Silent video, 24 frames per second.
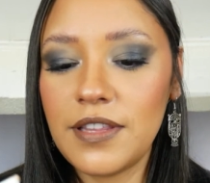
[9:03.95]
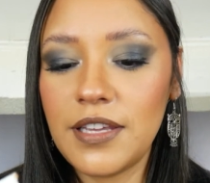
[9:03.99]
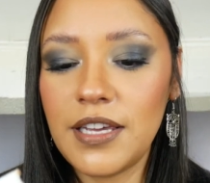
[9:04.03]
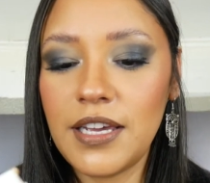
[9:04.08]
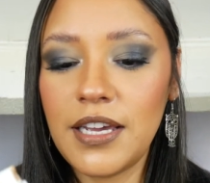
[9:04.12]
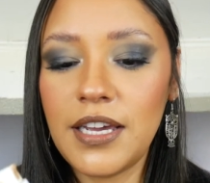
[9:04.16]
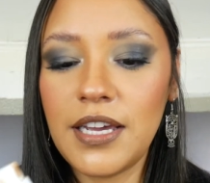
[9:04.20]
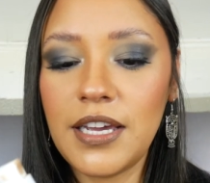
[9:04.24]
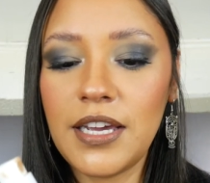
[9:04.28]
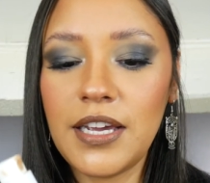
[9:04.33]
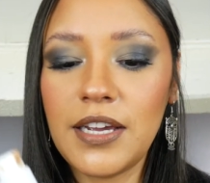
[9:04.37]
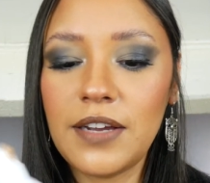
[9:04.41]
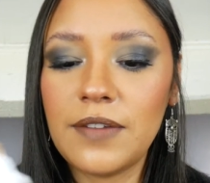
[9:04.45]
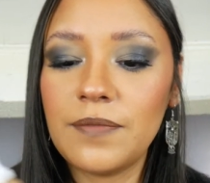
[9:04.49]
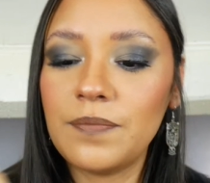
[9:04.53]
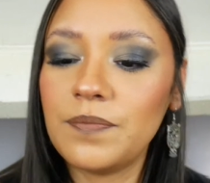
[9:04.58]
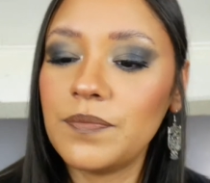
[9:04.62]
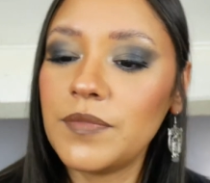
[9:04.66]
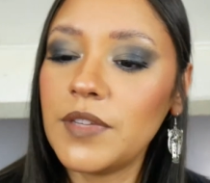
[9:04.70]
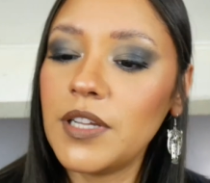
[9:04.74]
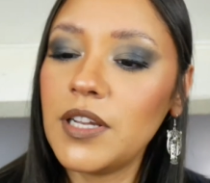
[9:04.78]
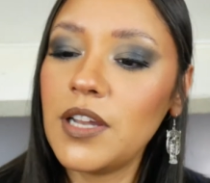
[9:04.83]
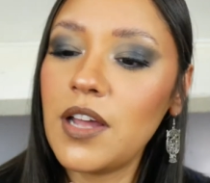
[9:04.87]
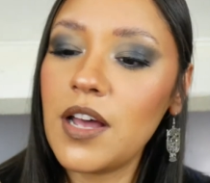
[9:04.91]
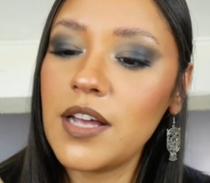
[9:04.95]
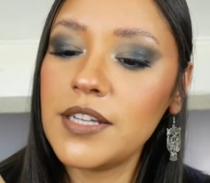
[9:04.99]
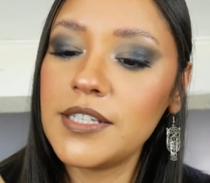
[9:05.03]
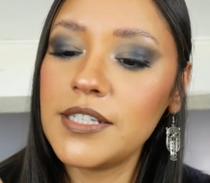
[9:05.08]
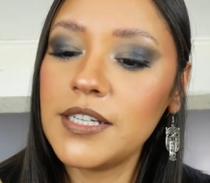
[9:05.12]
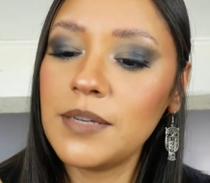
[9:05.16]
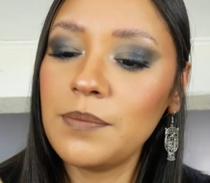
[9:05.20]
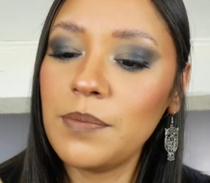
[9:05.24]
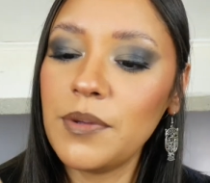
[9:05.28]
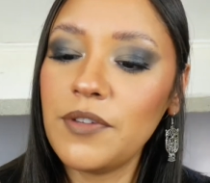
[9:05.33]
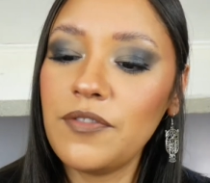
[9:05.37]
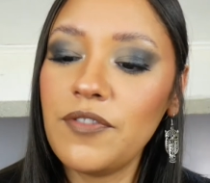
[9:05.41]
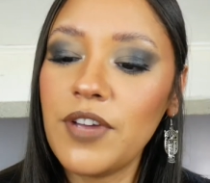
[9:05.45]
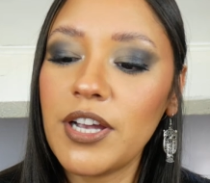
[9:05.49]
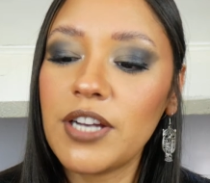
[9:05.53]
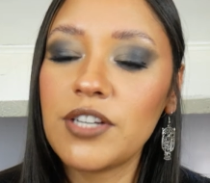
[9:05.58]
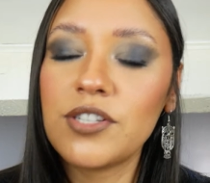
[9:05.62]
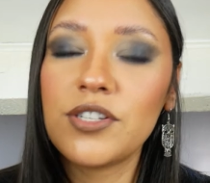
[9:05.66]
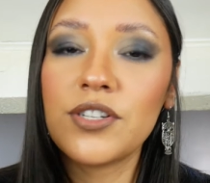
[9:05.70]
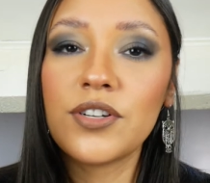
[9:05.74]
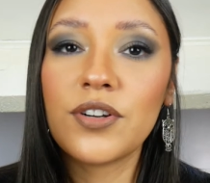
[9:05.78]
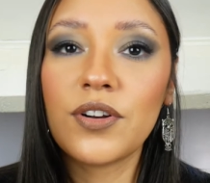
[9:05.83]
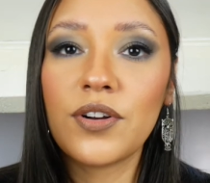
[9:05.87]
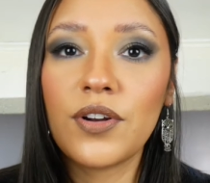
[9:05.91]
the Lasting
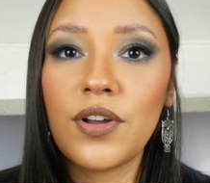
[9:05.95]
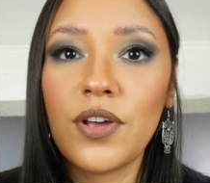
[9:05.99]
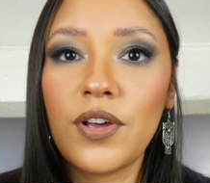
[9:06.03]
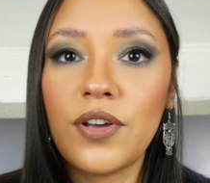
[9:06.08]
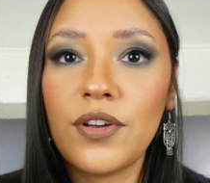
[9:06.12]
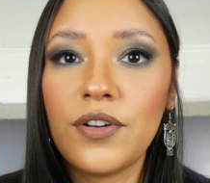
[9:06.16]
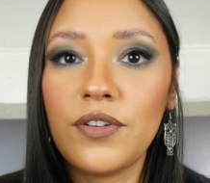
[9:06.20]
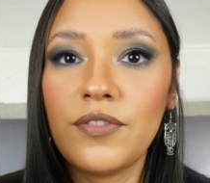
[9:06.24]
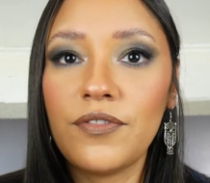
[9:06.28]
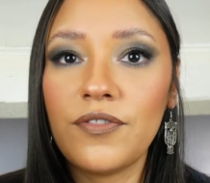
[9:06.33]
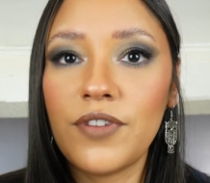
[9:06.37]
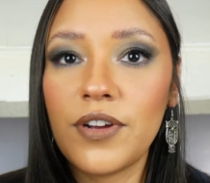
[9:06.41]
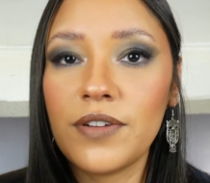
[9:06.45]
Perfection Glow